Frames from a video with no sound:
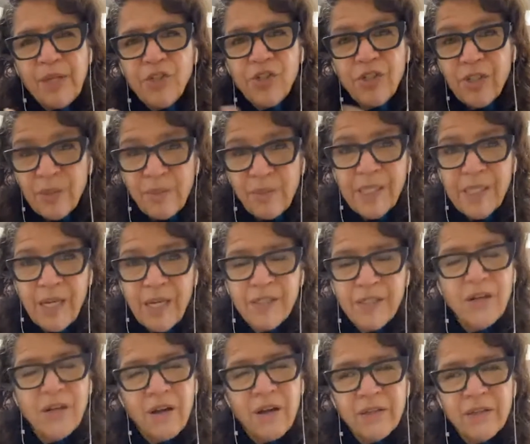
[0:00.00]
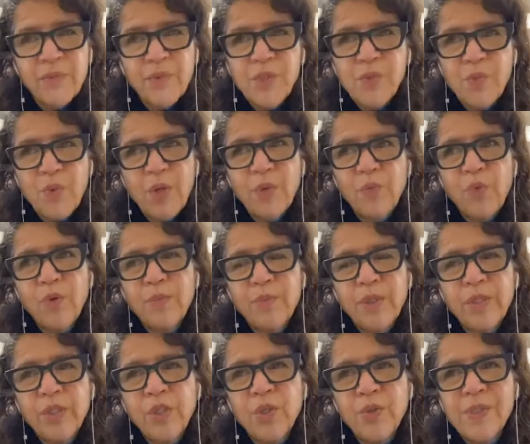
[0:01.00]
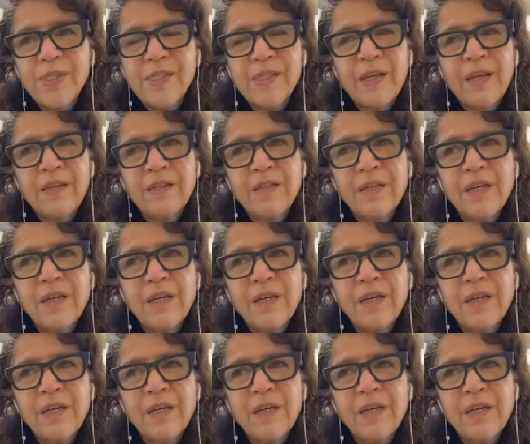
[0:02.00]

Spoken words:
in my TED Talk, there was one woman who said